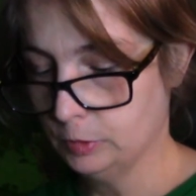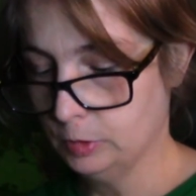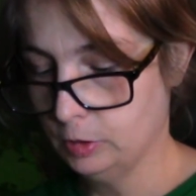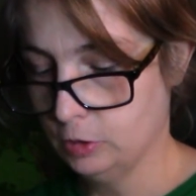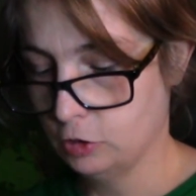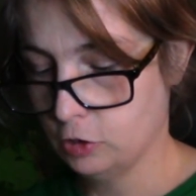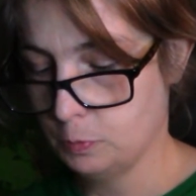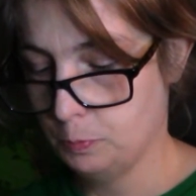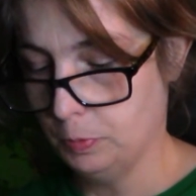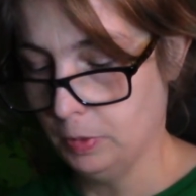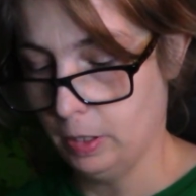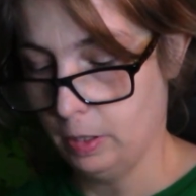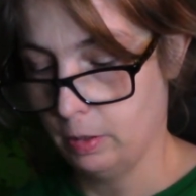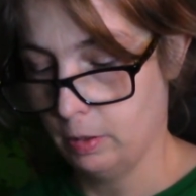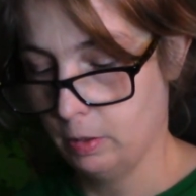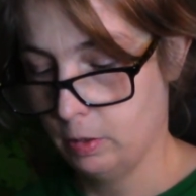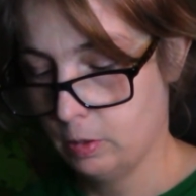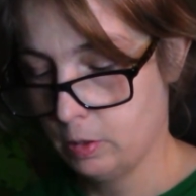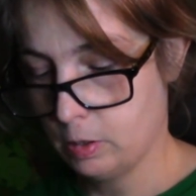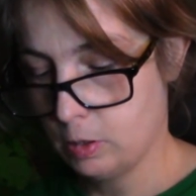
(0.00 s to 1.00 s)

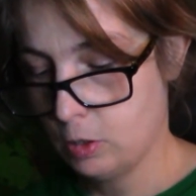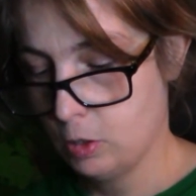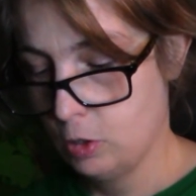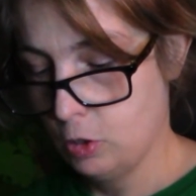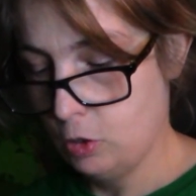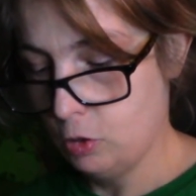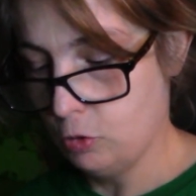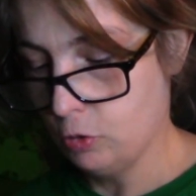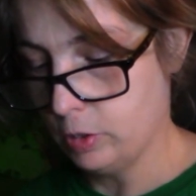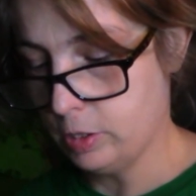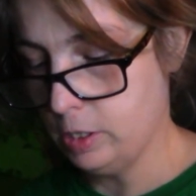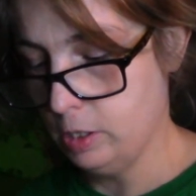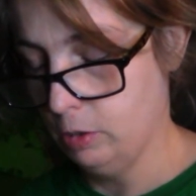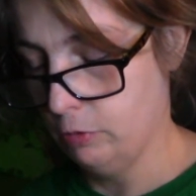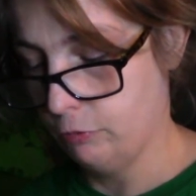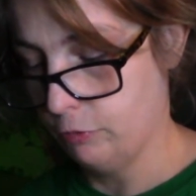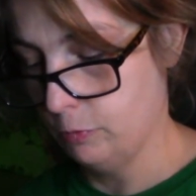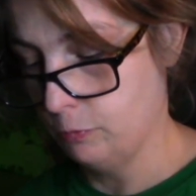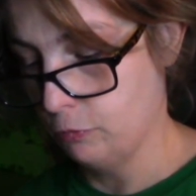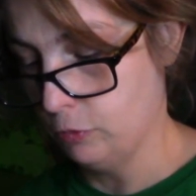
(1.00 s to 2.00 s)
split her
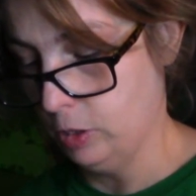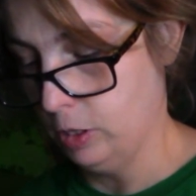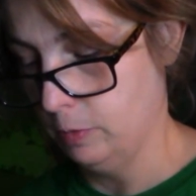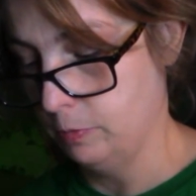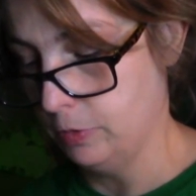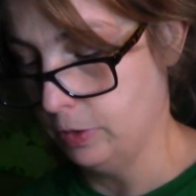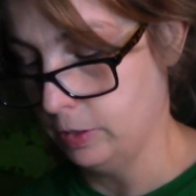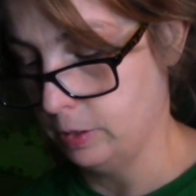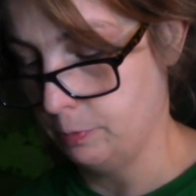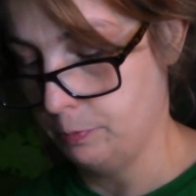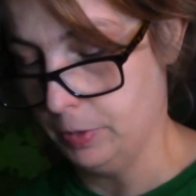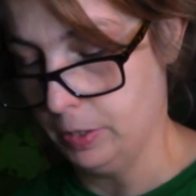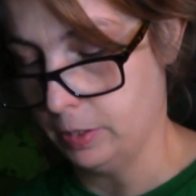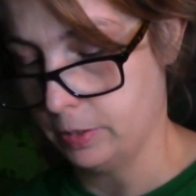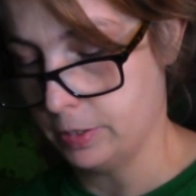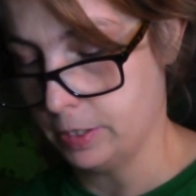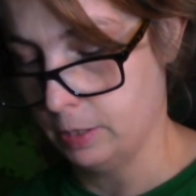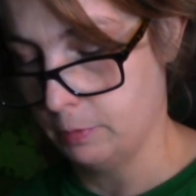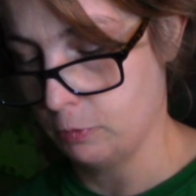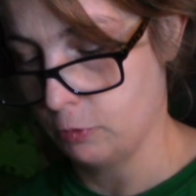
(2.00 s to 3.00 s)
keel from ribs, and the
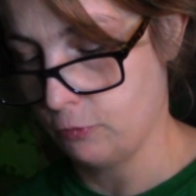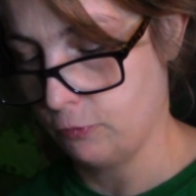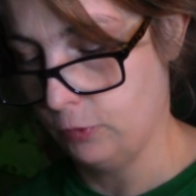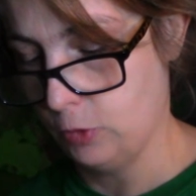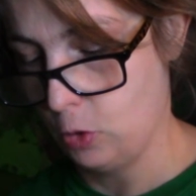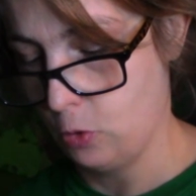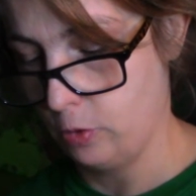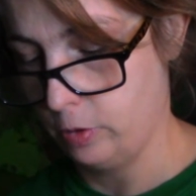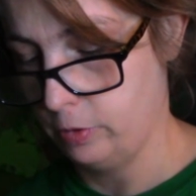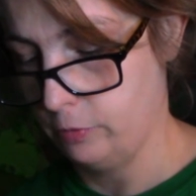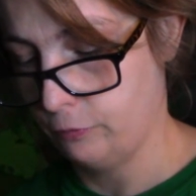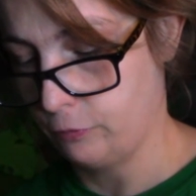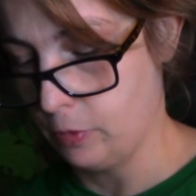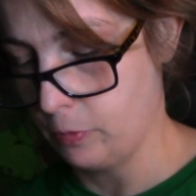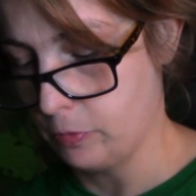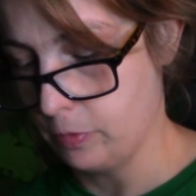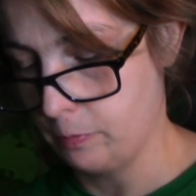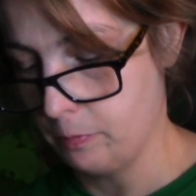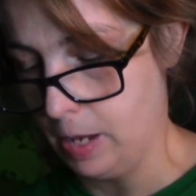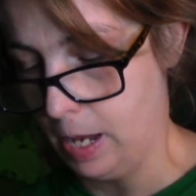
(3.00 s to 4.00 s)
big timber floated
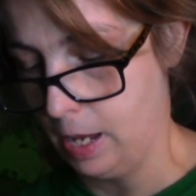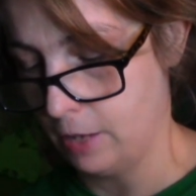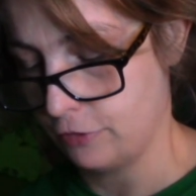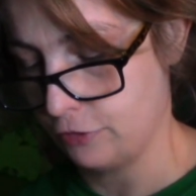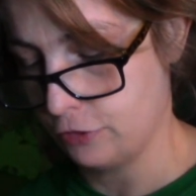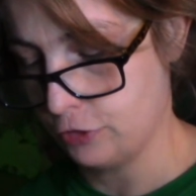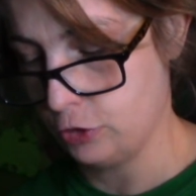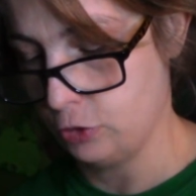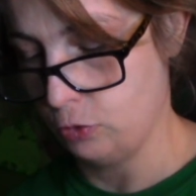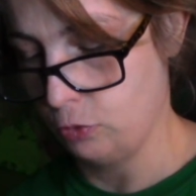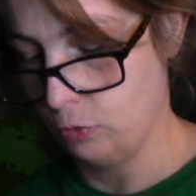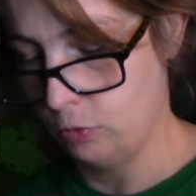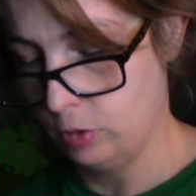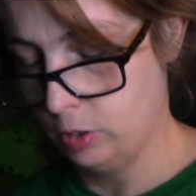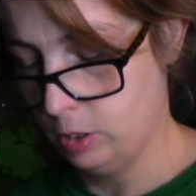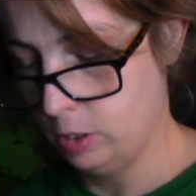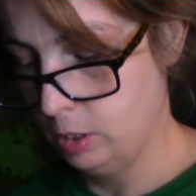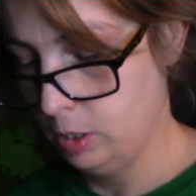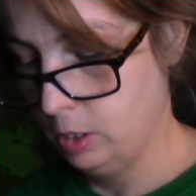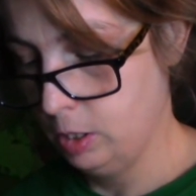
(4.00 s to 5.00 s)
from the mast too,
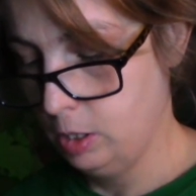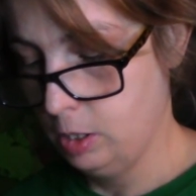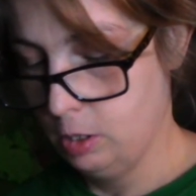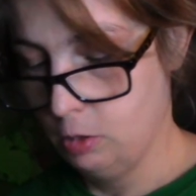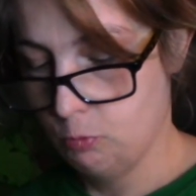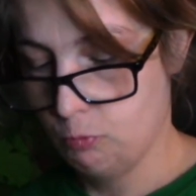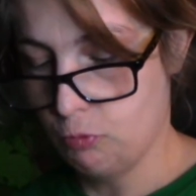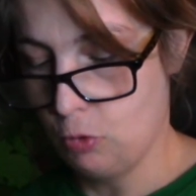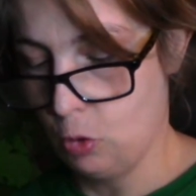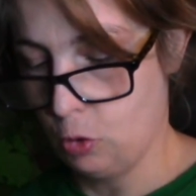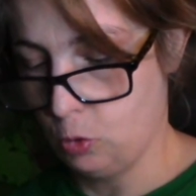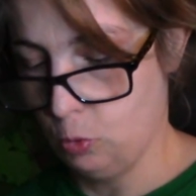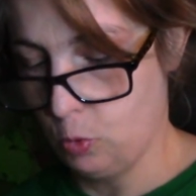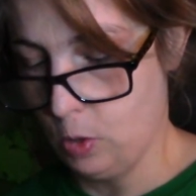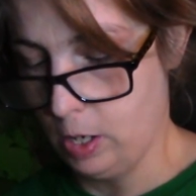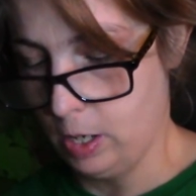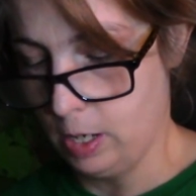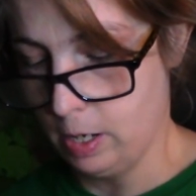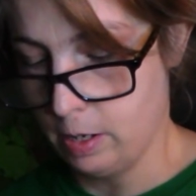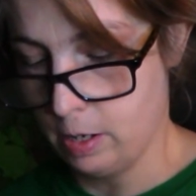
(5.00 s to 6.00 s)
broke
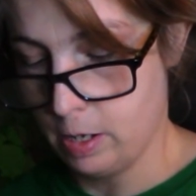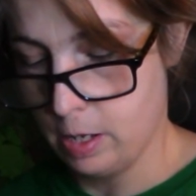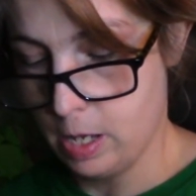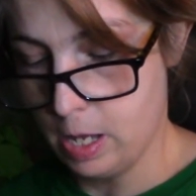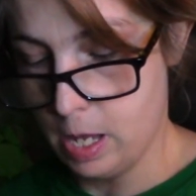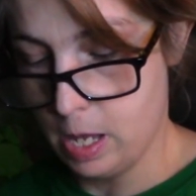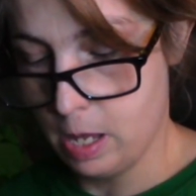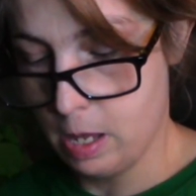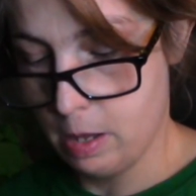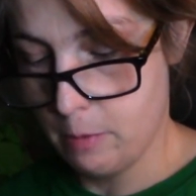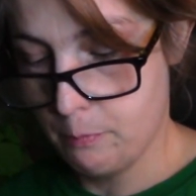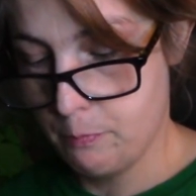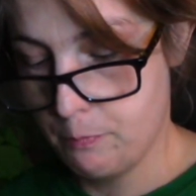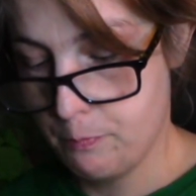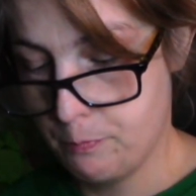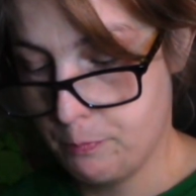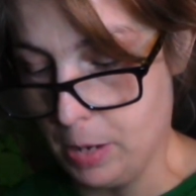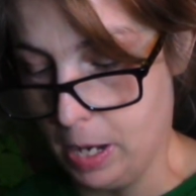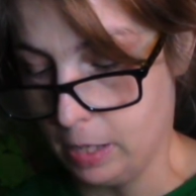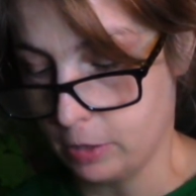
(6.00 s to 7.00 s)
away
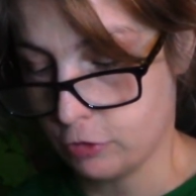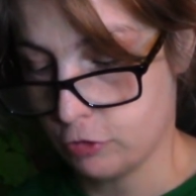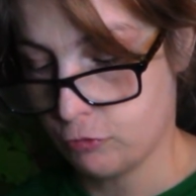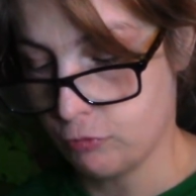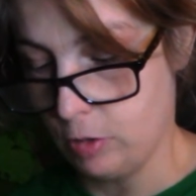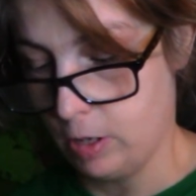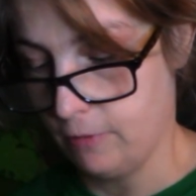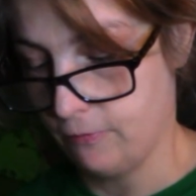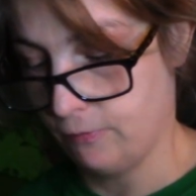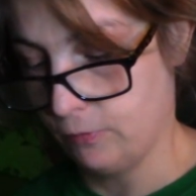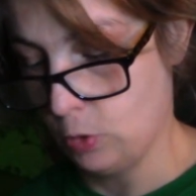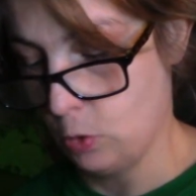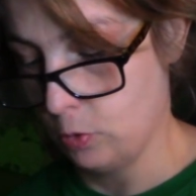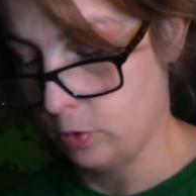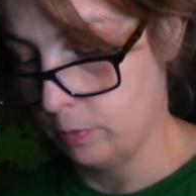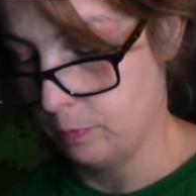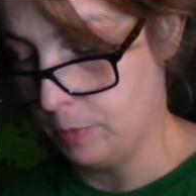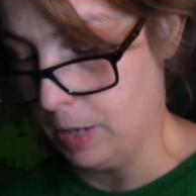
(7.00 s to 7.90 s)
backstray floated